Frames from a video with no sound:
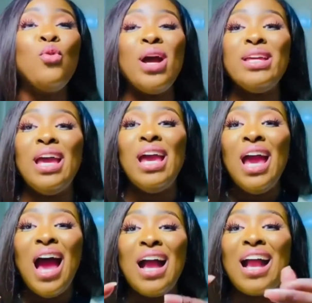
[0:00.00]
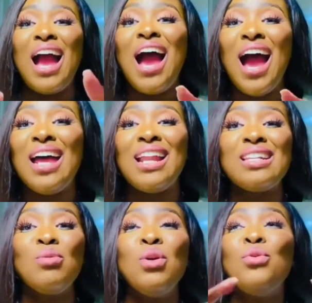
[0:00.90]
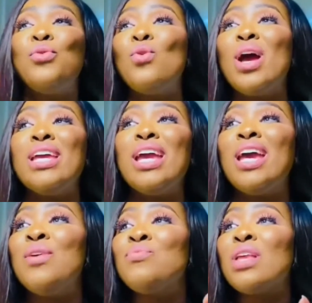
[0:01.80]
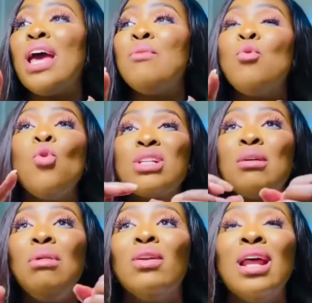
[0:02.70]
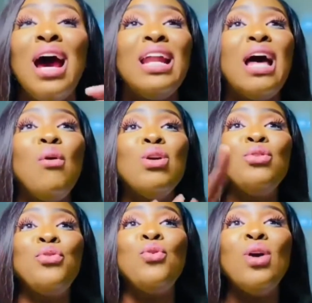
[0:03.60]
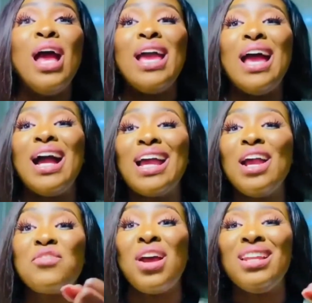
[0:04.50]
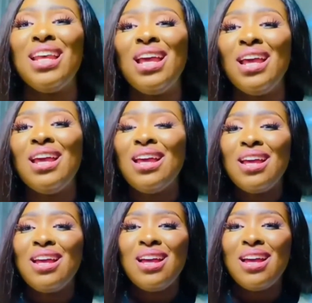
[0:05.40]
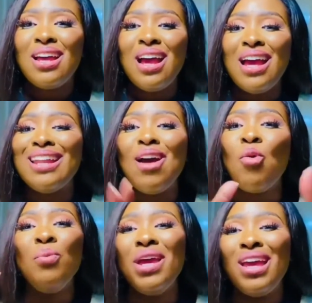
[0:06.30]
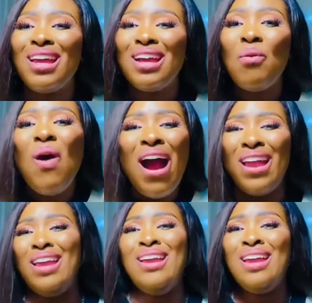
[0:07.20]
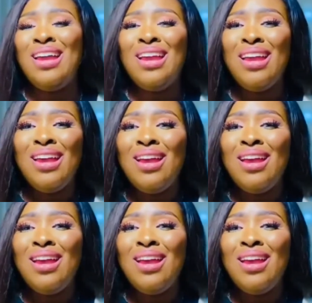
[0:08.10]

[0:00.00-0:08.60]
wanufu eye anka. And I say wanufu eye watermelon. And I wanufu eye anka chadie. And I kubi. Why?